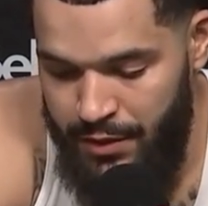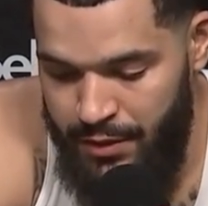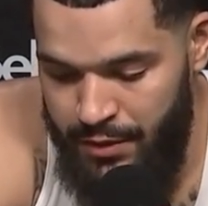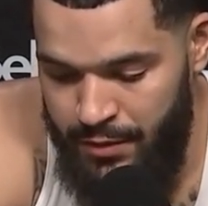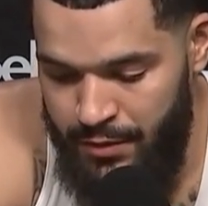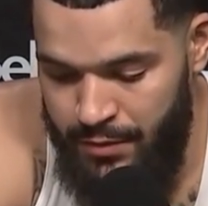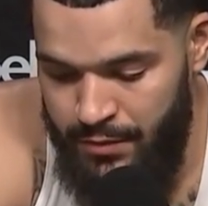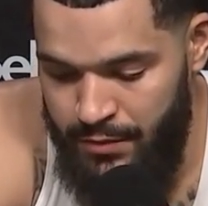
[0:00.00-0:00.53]

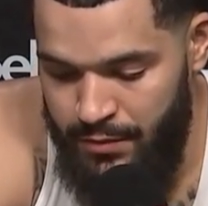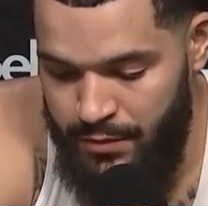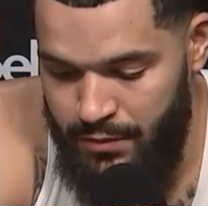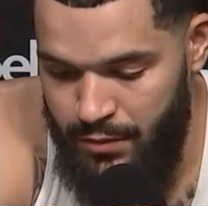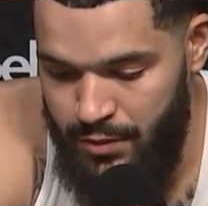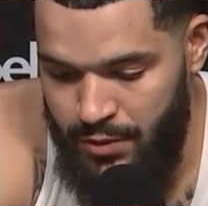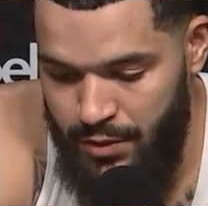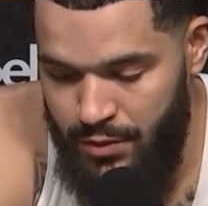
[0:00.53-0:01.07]

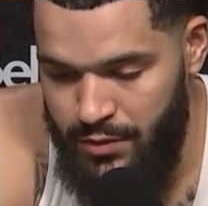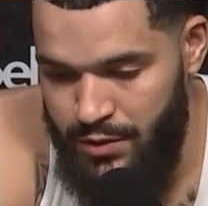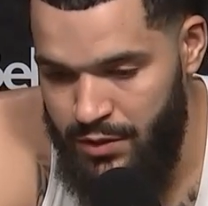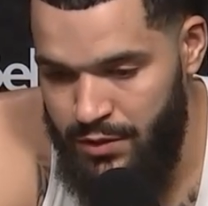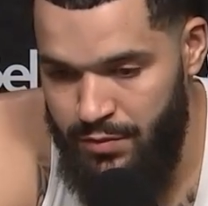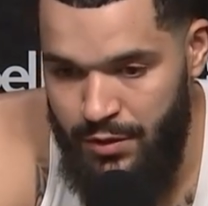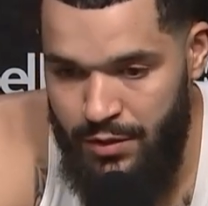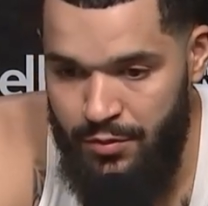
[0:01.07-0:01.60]
You know,
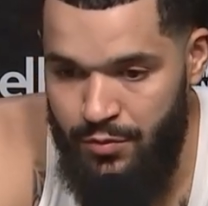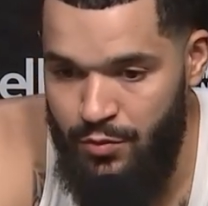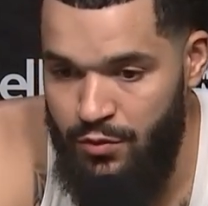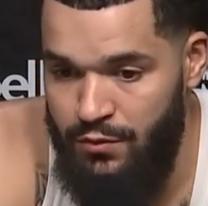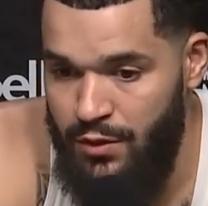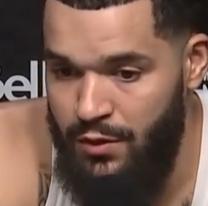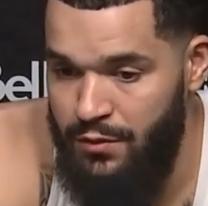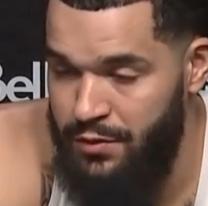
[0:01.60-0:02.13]
just maybe
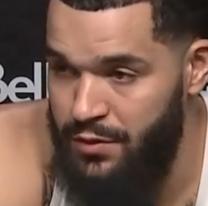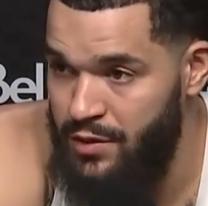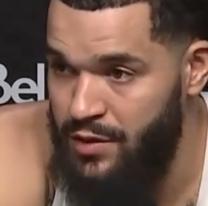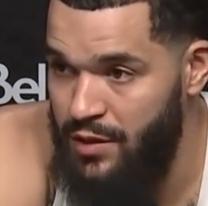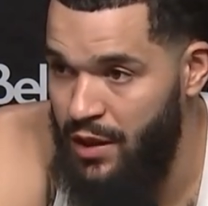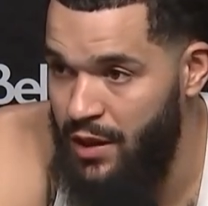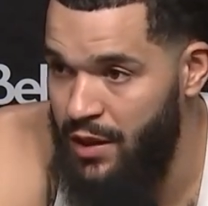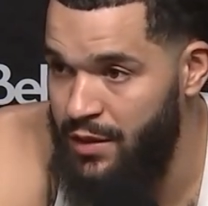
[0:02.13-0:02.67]
move over a
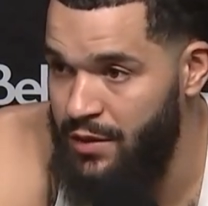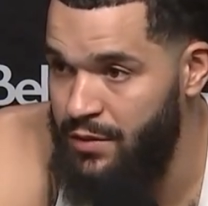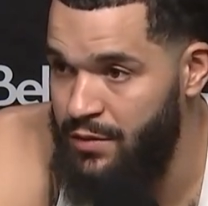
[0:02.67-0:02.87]
slot.